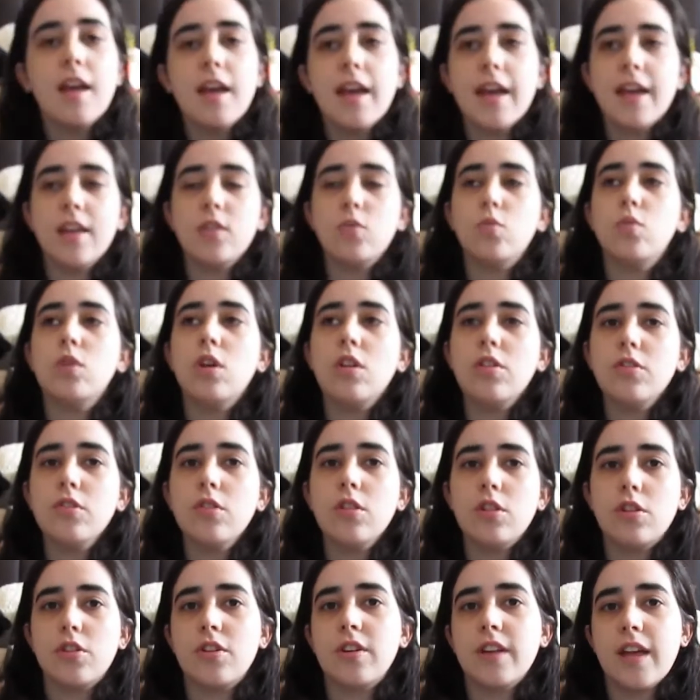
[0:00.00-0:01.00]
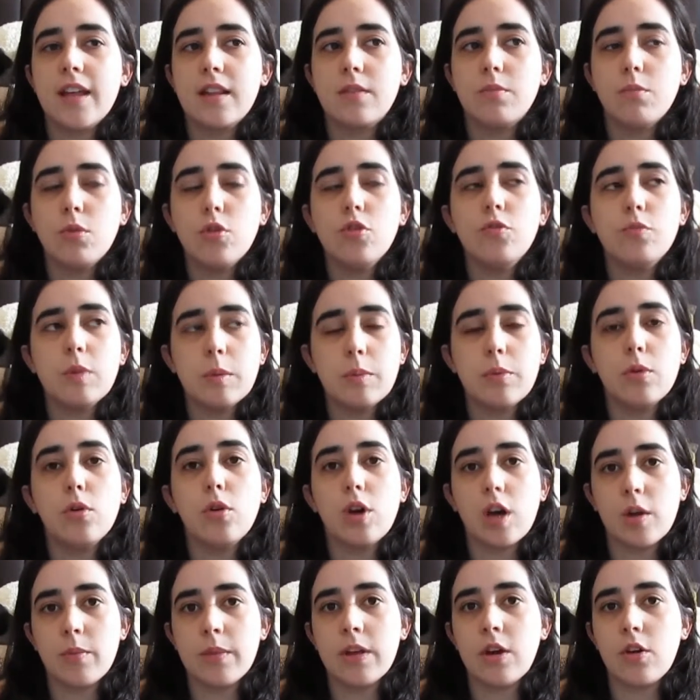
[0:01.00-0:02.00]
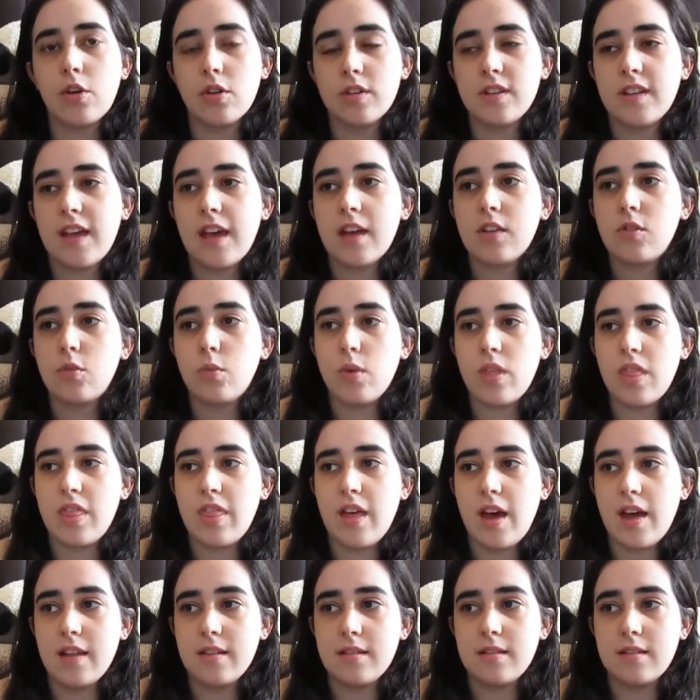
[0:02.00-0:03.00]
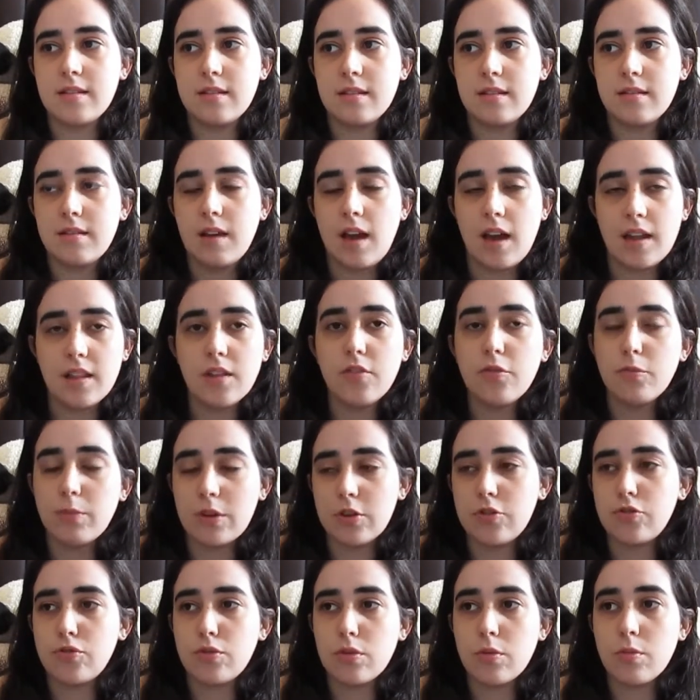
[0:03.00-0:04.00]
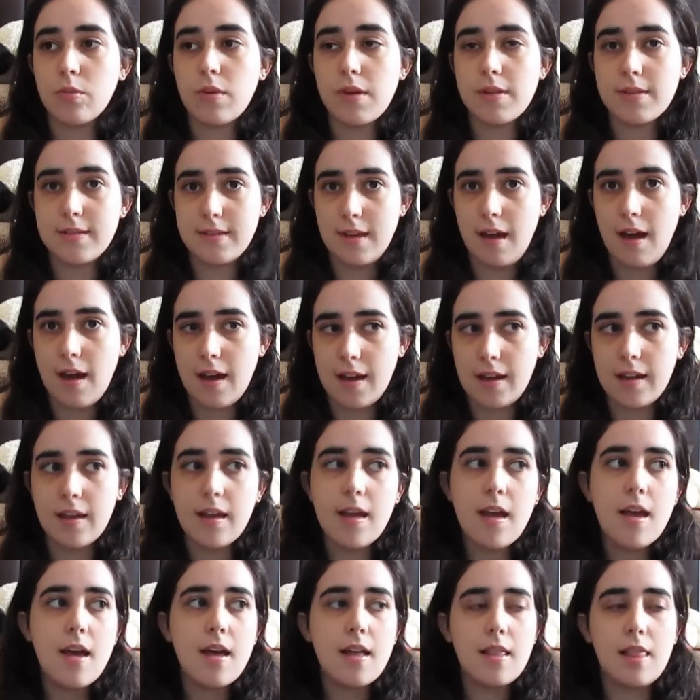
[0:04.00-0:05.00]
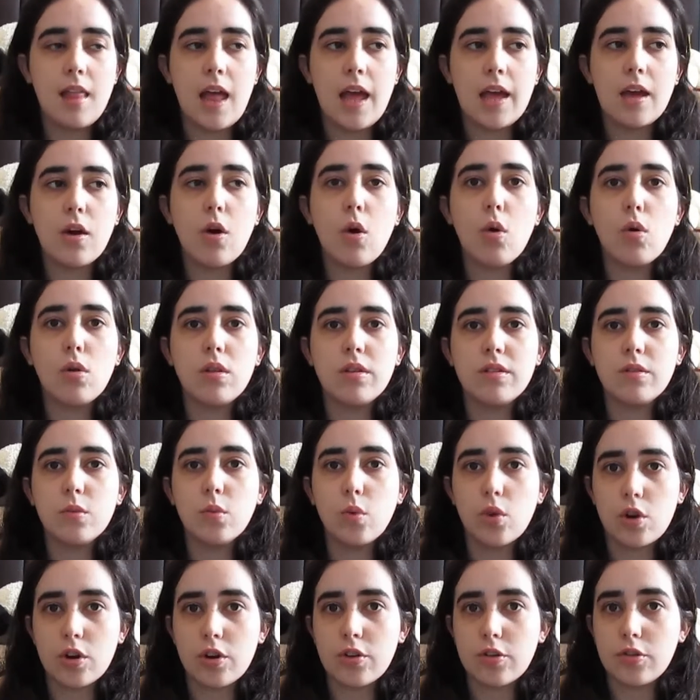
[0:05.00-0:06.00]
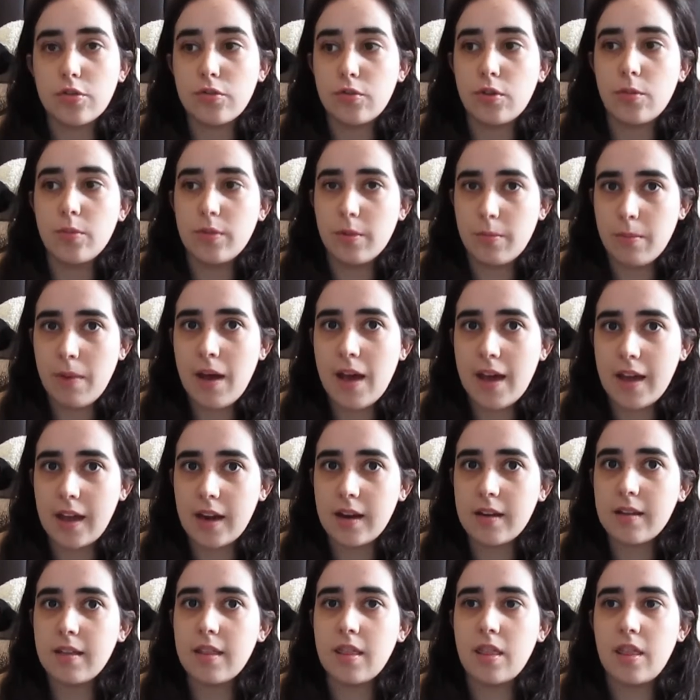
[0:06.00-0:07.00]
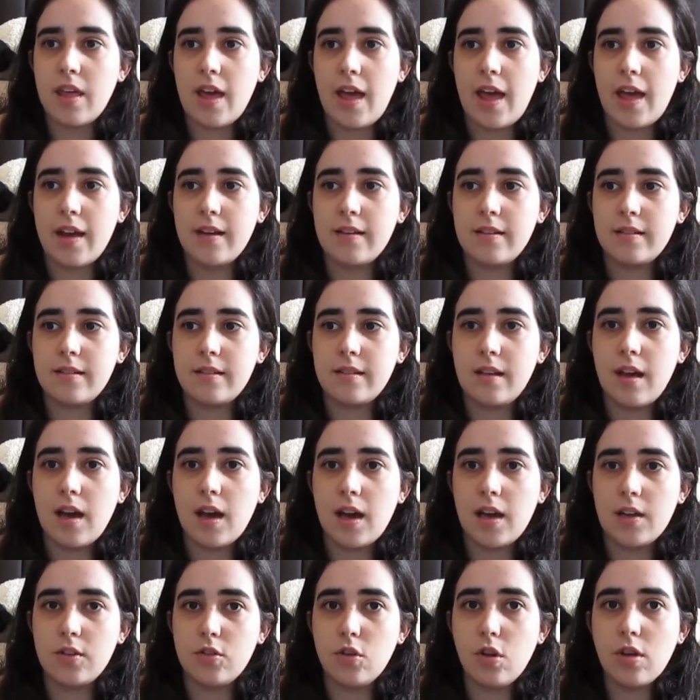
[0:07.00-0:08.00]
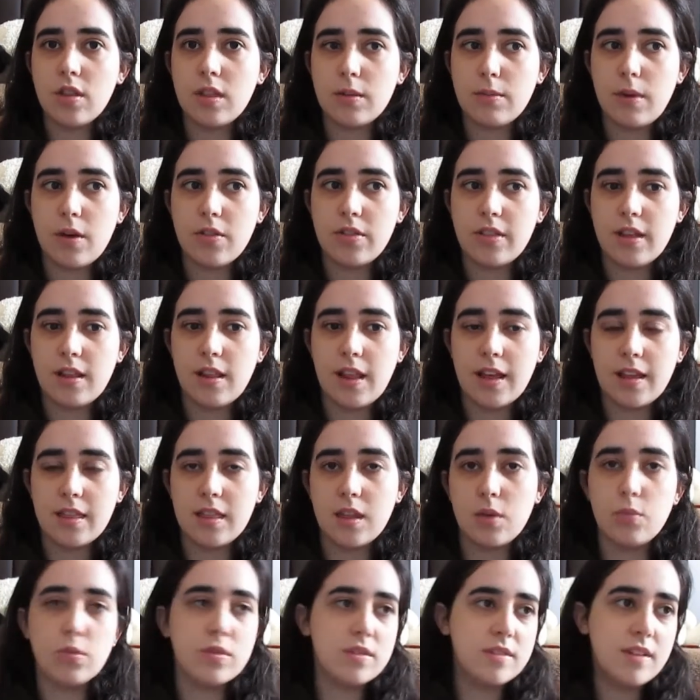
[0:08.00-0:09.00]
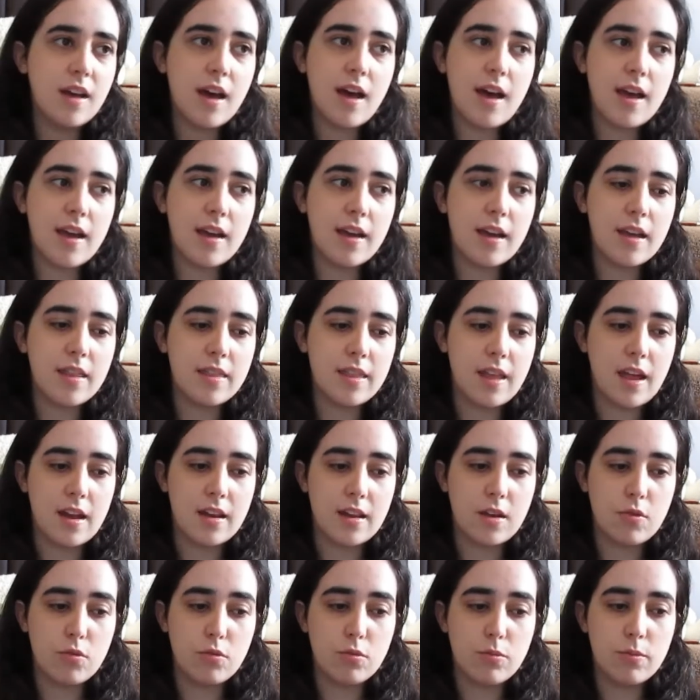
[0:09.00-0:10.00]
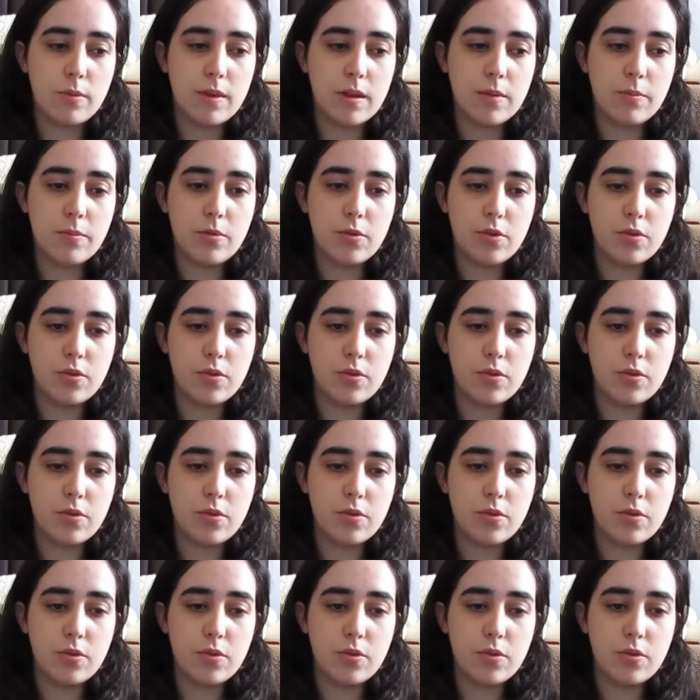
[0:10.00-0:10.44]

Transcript: And we also learned that most people who come in contact with that kind of mushroom die, like all the workers from the mine that I talked about, that like they would die and then there would be a period